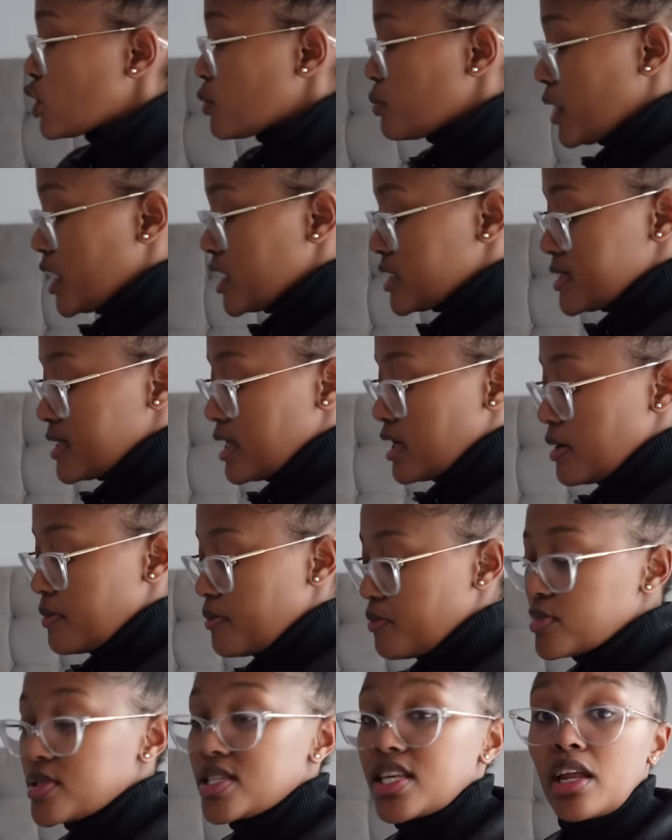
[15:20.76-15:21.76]
it makes
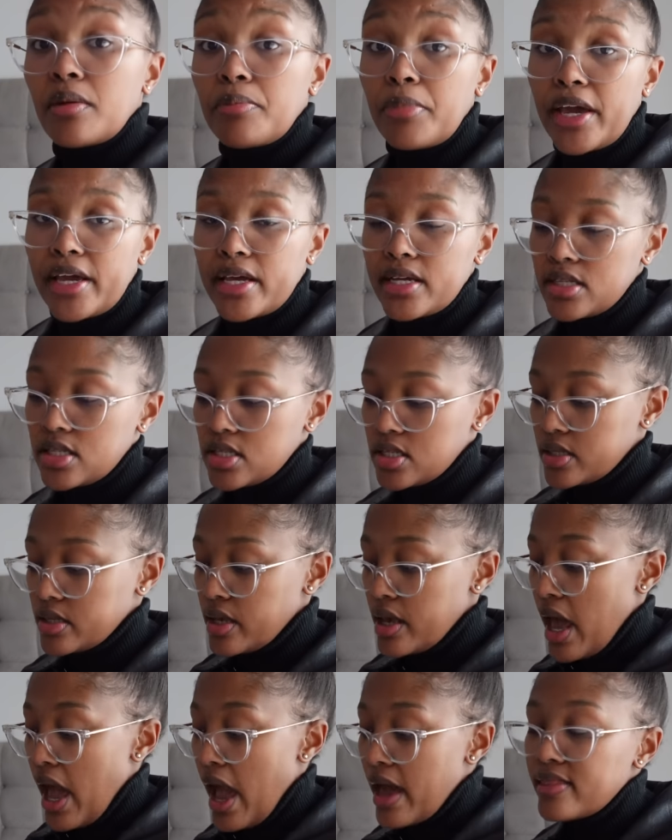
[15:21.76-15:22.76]
them 10
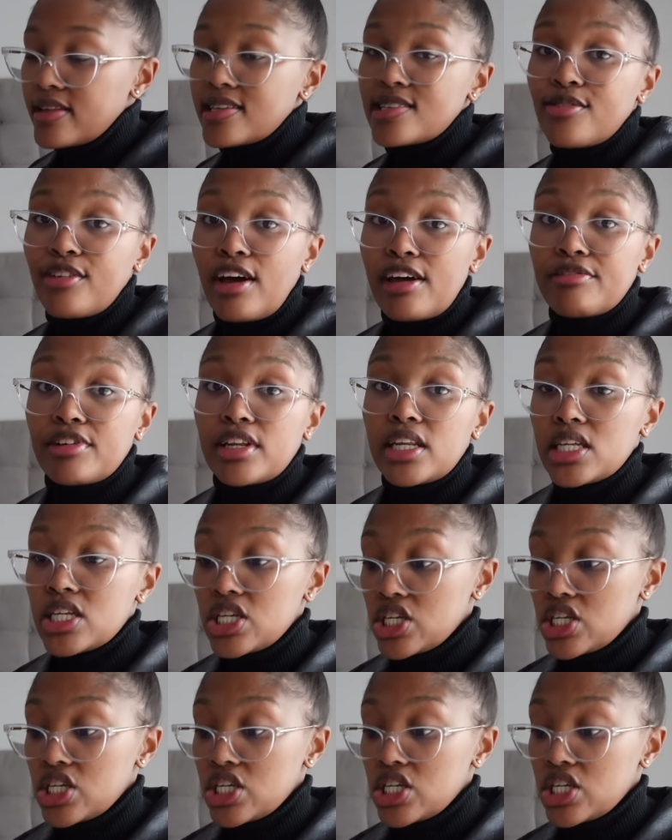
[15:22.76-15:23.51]
packets and there's five in